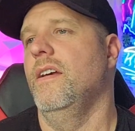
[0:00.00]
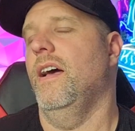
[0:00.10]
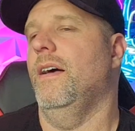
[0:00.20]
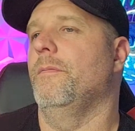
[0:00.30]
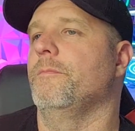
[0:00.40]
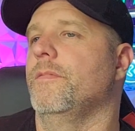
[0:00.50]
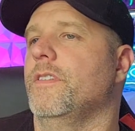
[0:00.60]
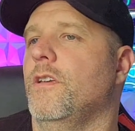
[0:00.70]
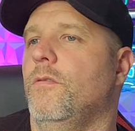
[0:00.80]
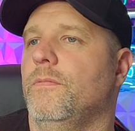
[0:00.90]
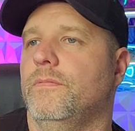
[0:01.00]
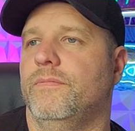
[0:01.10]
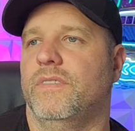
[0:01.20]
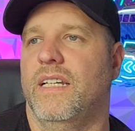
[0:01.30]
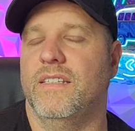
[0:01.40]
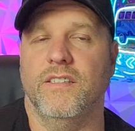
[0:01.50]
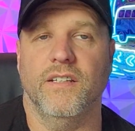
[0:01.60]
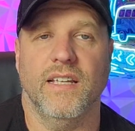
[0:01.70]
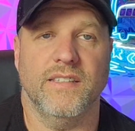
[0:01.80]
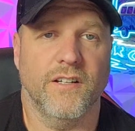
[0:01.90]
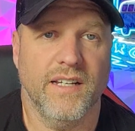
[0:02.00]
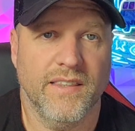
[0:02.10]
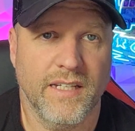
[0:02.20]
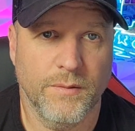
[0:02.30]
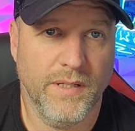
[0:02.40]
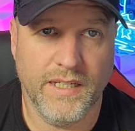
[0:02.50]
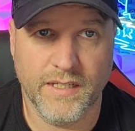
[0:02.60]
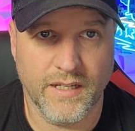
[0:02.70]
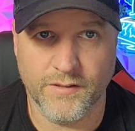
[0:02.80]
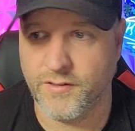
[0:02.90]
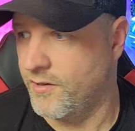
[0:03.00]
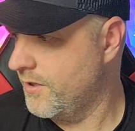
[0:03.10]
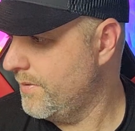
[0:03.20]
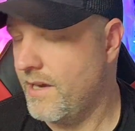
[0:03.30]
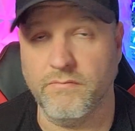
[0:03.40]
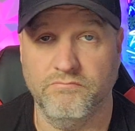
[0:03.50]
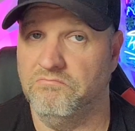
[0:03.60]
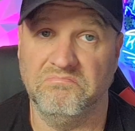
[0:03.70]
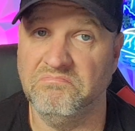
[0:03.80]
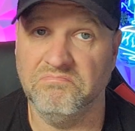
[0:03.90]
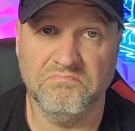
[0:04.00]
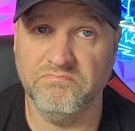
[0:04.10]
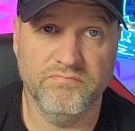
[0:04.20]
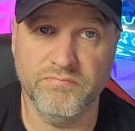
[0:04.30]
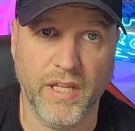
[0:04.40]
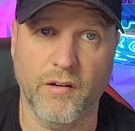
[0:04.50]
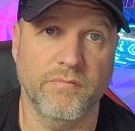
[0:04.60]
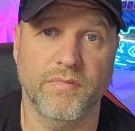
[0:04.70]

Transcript: Um, so, is there is there anything to be concerned about? No.